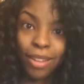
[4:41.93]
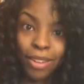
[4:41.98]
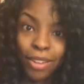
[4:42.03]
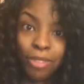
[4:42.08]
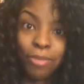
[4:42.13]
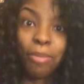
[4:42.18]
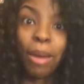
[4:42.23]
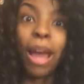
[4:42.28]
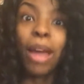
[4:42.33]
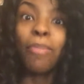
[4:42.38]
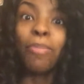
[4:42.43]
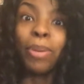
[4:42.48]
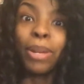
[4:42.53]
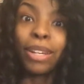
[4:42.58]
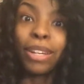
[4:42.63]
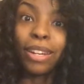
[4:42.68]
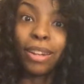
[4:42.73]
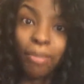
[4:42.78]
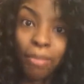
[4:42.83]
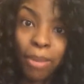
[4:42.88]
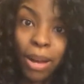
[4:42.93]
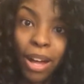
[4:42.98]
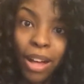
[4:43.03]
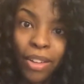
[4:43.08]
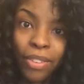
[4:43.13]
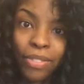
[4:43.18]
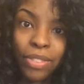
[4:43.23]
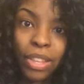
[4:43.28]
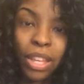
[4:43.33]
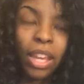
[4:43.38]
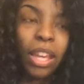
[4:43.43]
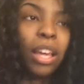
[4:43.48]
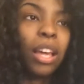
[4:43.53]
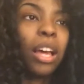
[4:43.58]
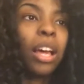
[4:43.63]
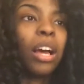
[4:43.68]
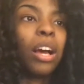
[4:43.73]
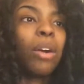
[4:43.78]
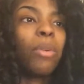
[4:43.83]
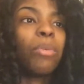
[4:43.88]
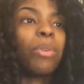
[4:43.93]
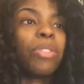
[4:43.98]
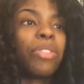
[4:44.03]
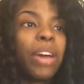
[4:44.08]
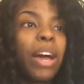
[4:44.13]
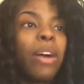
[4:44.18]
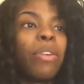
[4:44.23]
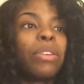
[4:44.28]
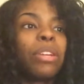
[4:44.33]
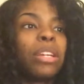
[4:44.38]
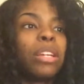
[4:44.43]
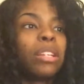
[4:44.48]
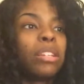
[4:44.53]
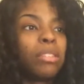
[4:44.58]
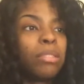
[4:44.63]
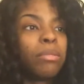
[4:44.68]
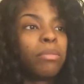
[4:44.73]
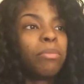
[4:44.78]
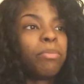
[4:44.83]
in my opinion, a month without it